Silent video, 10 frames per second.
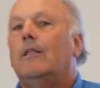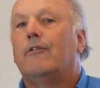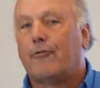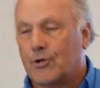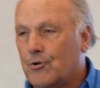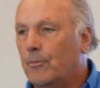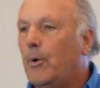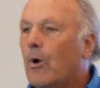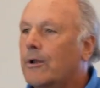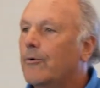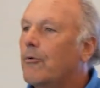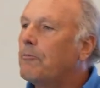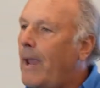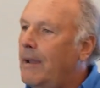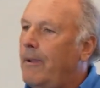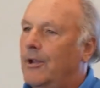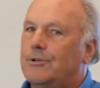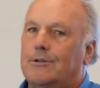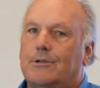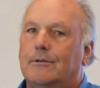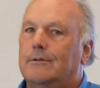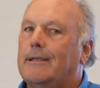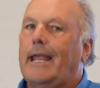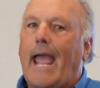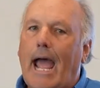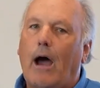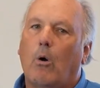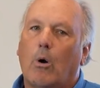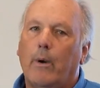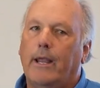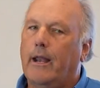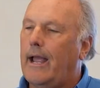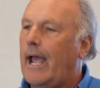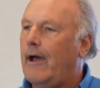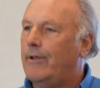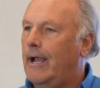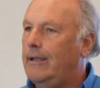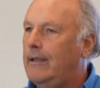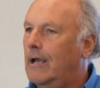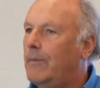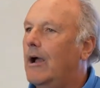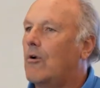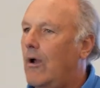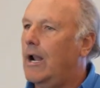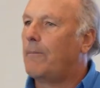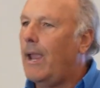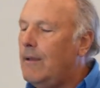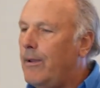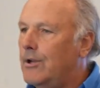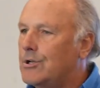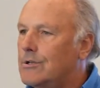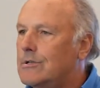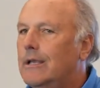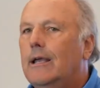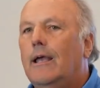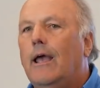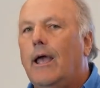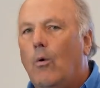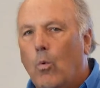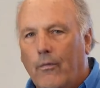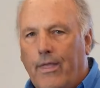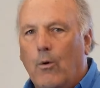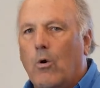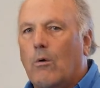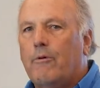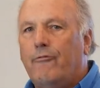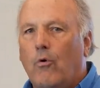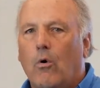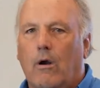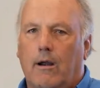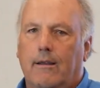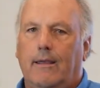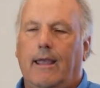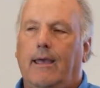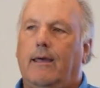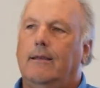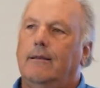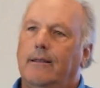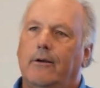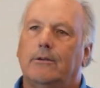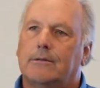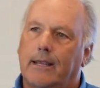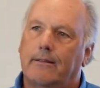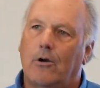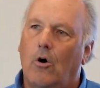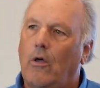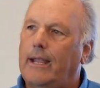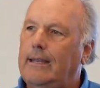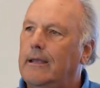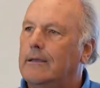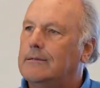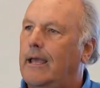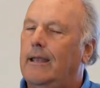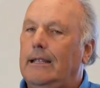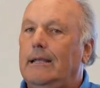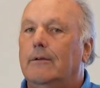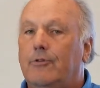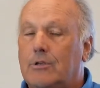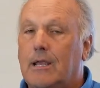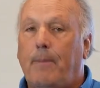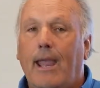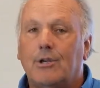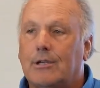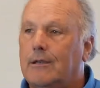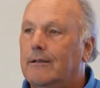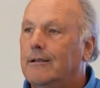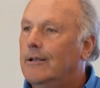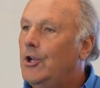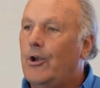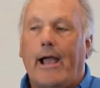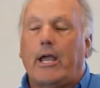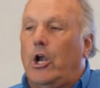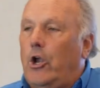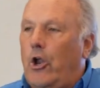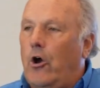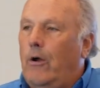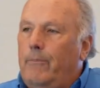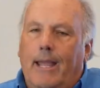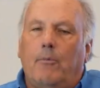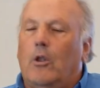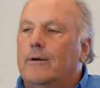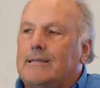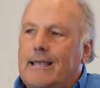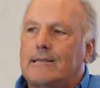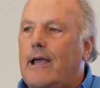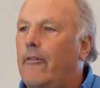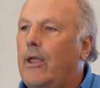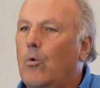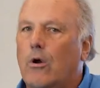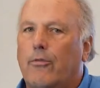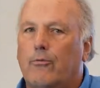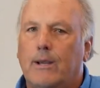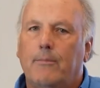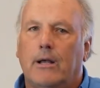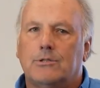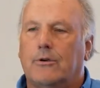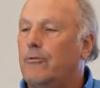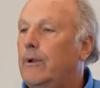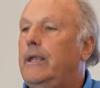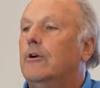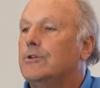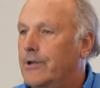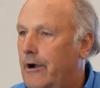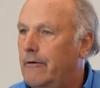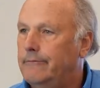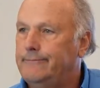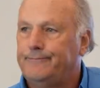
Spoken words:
The first group we worked with was pain patients. It was like, how are we going to have an idea about chronic pain patients what they were before. And it's like the whole idea is that if you see a patient, you're not going to be able to assess how they were 3 months or 3 years ago.